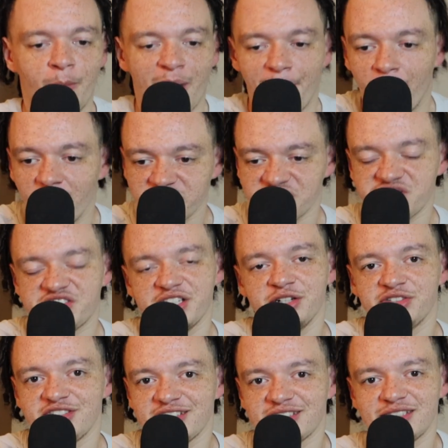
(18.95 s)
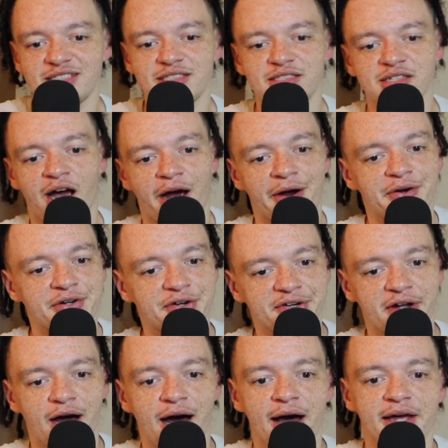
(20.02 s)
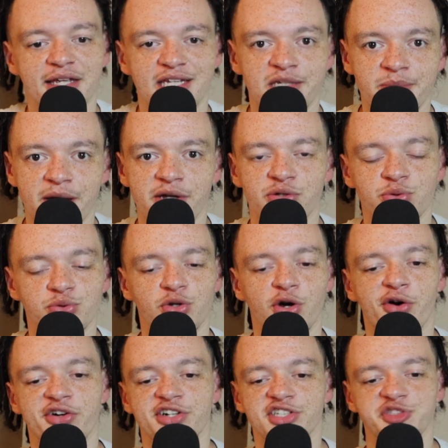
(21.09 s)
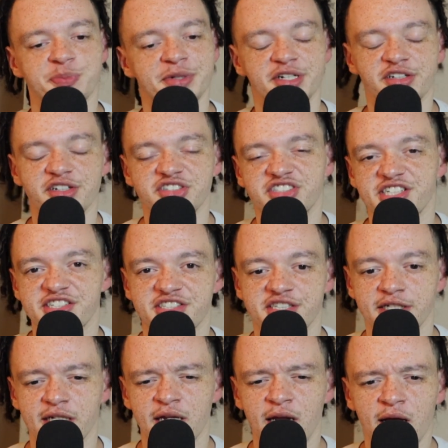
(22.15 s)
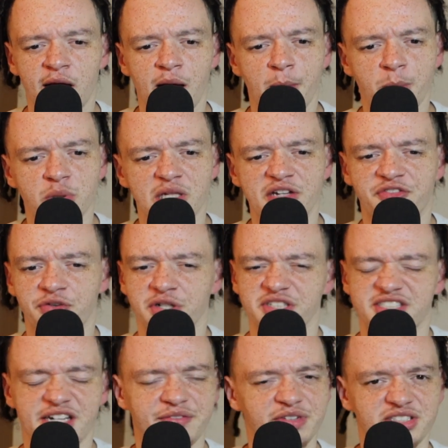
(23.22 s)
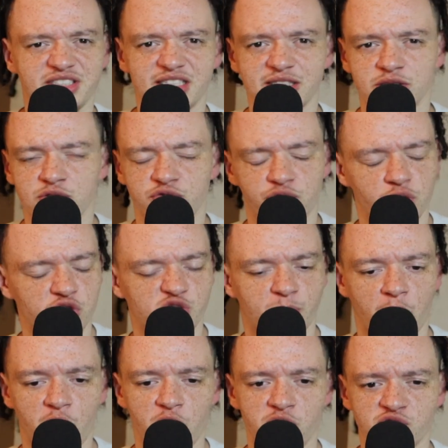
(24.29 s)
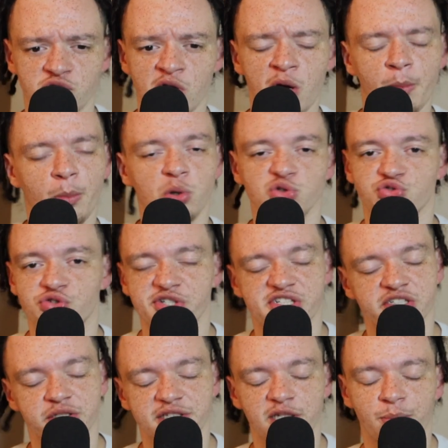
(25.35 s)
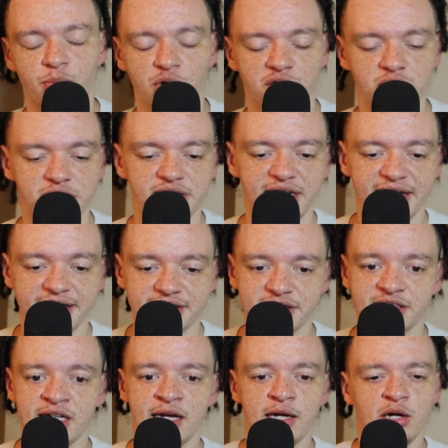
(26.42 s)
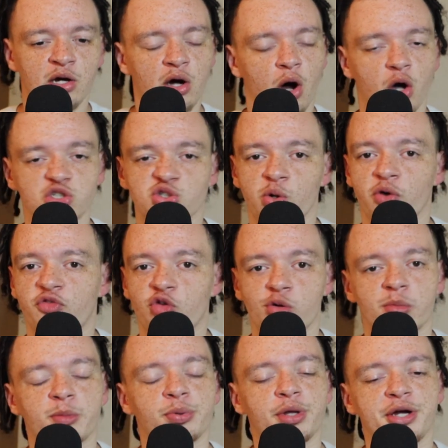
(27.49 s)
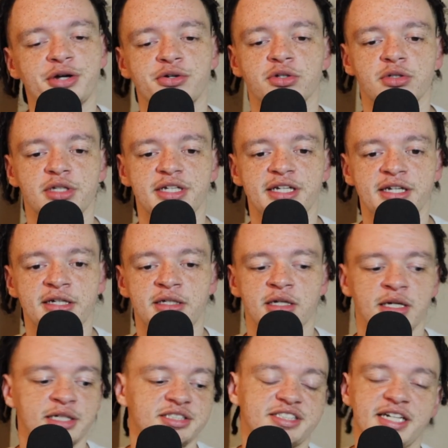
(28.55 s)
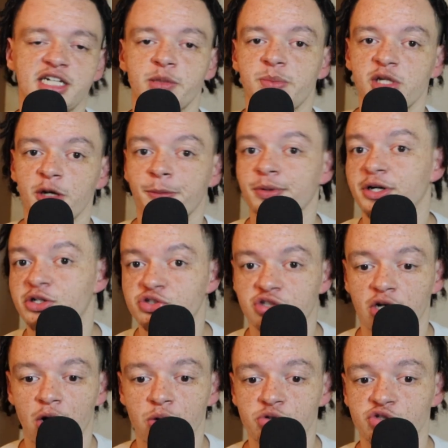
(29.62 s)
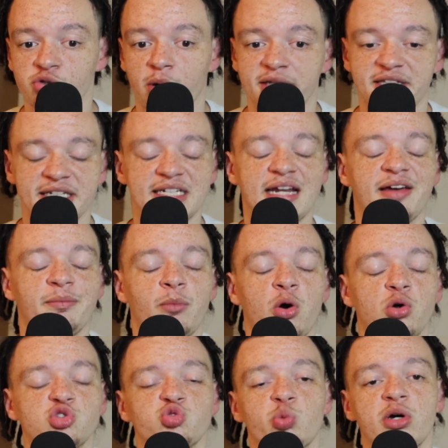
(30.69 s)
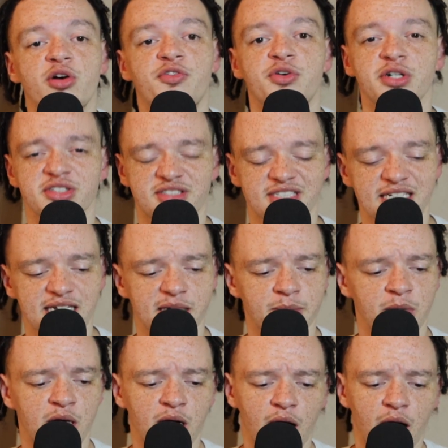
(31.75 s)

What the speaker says: My Boston Celtics hired their guy, Ime Udoka, has been an assistant, I believe, for the 76ers, for the Spurs, most recently the Brooklyn Nets. Also a former player in the league. Said to be a player's coach, so I think that molds well for this team.